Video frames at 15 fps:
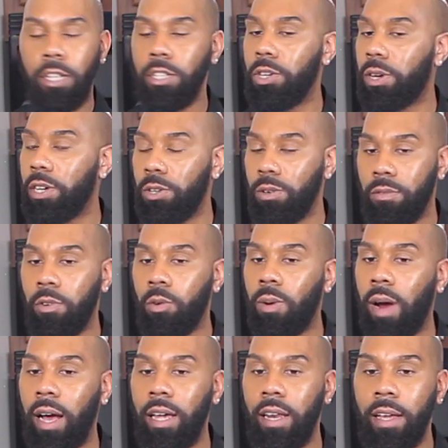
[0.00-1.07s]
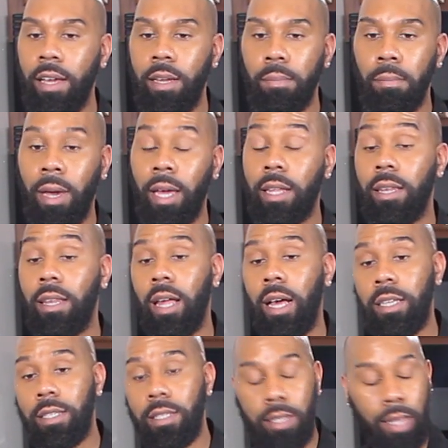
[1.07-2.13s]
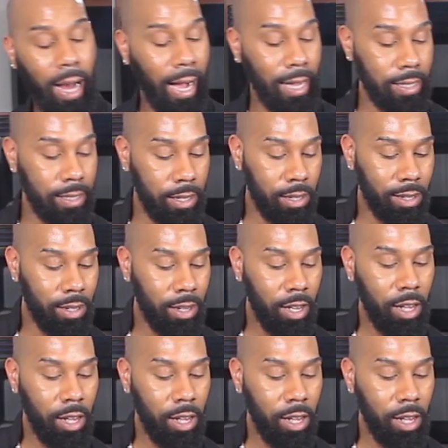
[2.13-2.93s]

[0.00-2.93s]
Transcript: You could do a variety, make less icing,